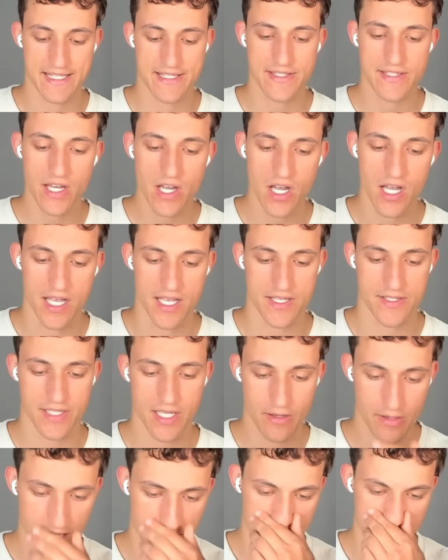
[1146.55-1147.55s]
He does.
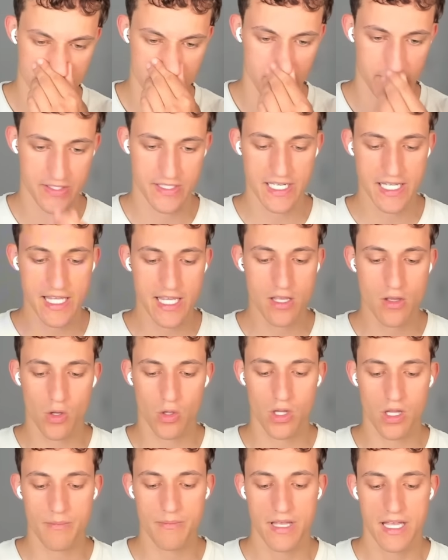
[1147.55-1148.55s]
Okay, so Sneaky
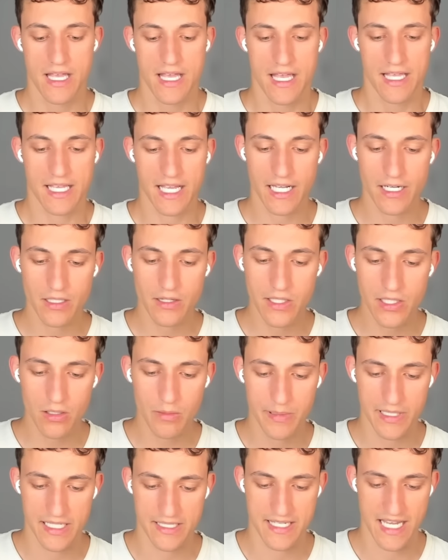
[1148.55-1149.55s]
Golem got a little
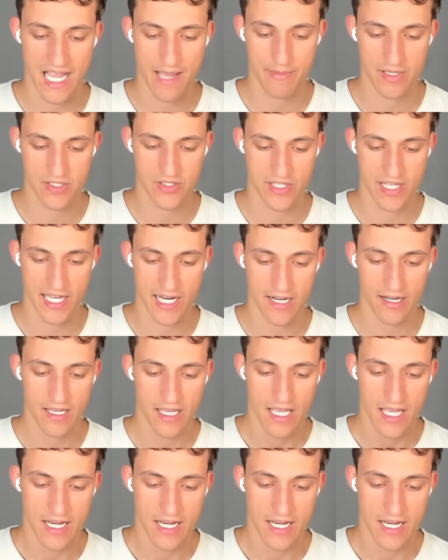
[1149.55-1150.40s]
bit of damage there.